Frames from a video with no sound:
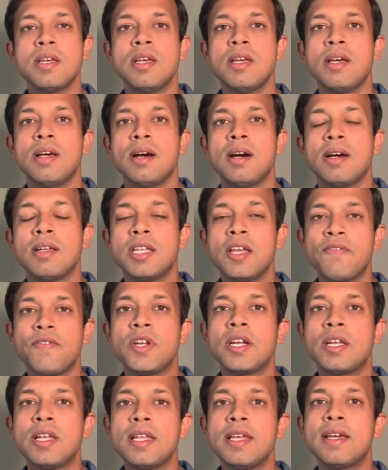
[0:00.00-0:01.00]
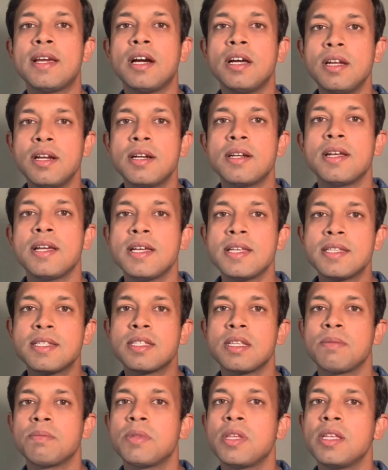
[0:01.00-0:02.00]
definitely color is
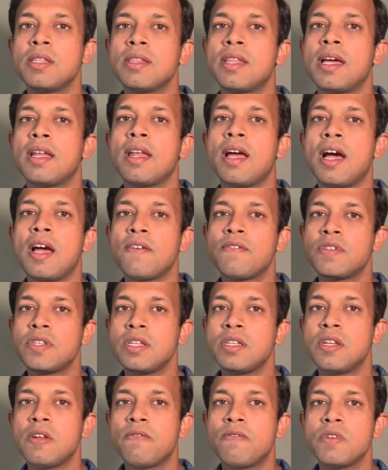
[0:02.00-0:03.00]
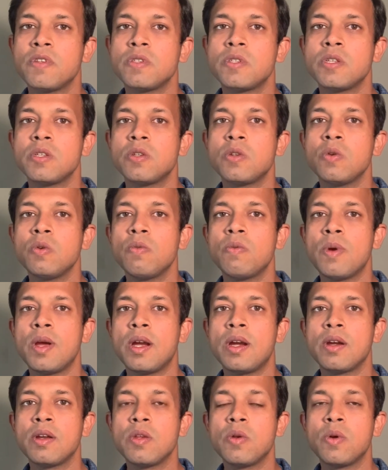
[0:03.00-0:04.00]
something that I have seen difference into,
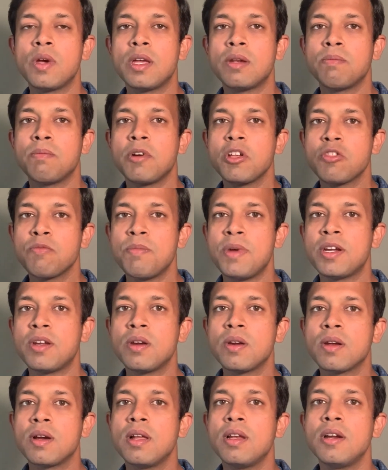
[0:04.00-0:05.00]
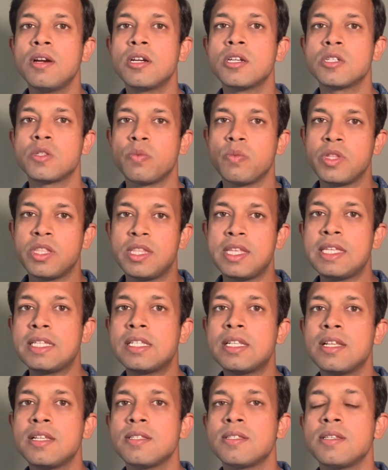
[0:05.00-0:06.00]
where you get much better colors with
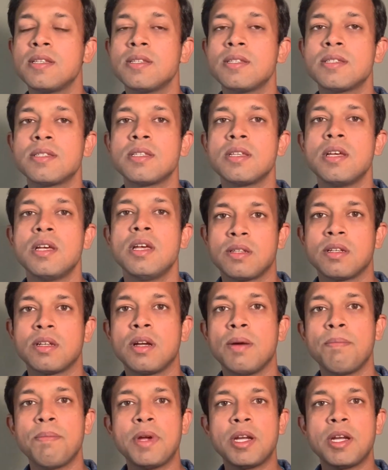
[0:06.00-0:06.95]
these lenses compared